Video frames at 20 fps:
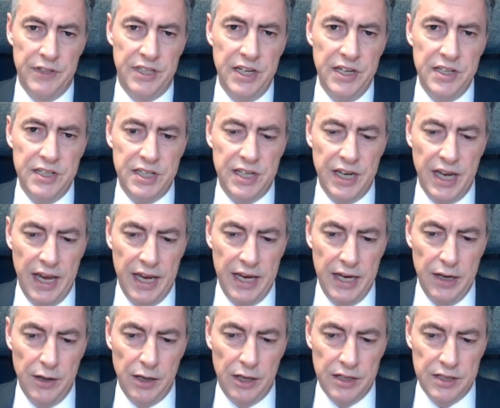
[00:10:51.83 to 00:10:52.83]
The
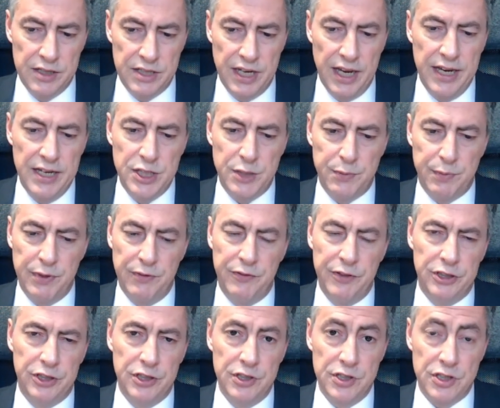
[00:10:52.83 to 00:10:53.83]
TCA contains
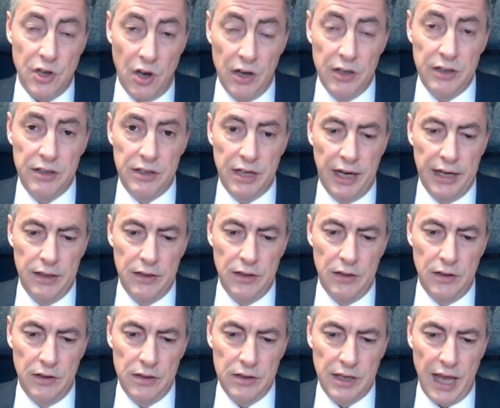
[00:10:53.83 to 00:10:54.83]
provisions on
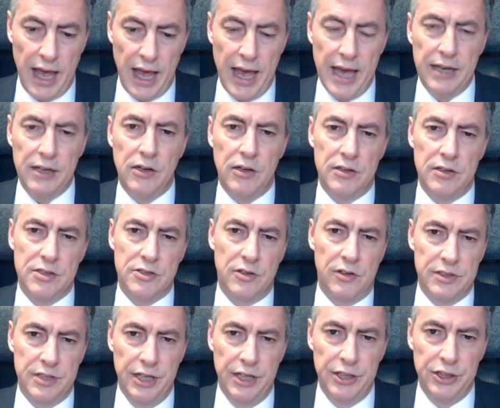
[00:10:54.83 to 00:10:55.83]
dialogue and
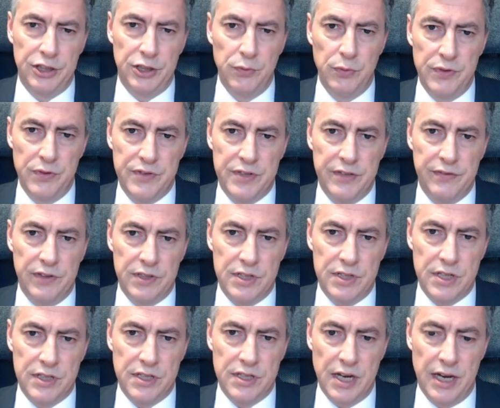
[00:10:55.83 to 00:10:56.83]
consultation with civil
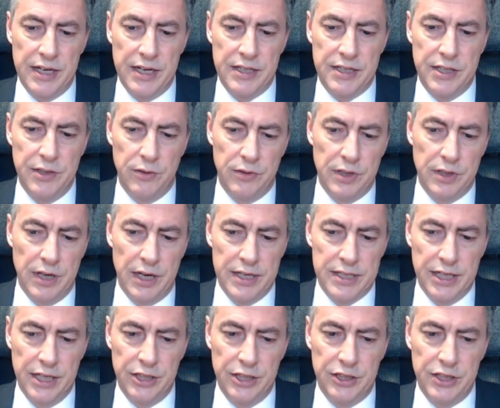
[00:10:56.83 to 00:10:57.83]
society
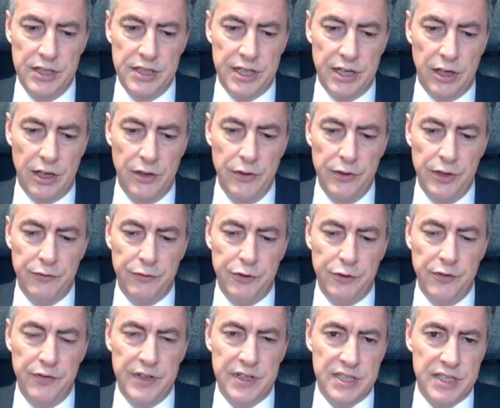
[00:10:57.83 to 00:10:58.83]
organisations, including
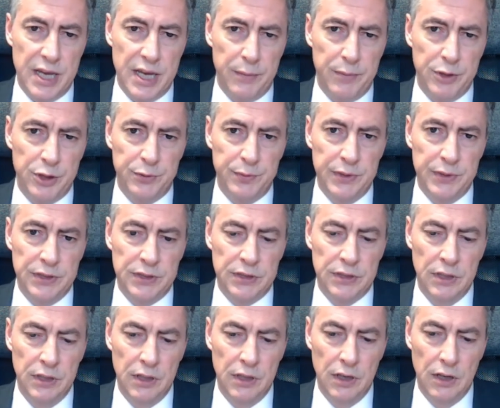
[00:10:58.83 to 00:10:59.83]
through the establishment
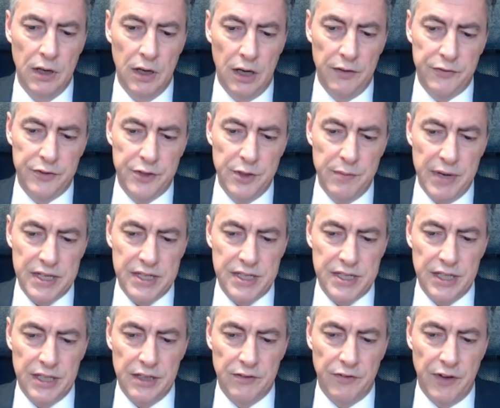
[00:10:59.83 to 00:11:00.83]
of
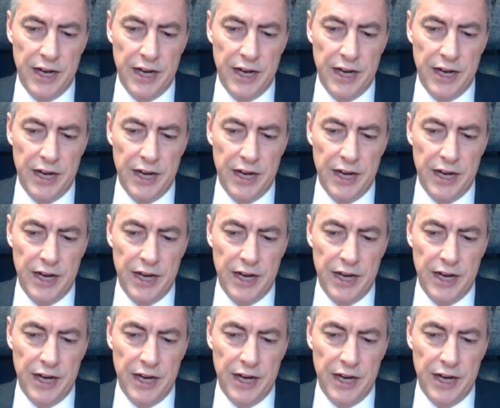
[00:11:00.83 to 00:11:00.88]
domestic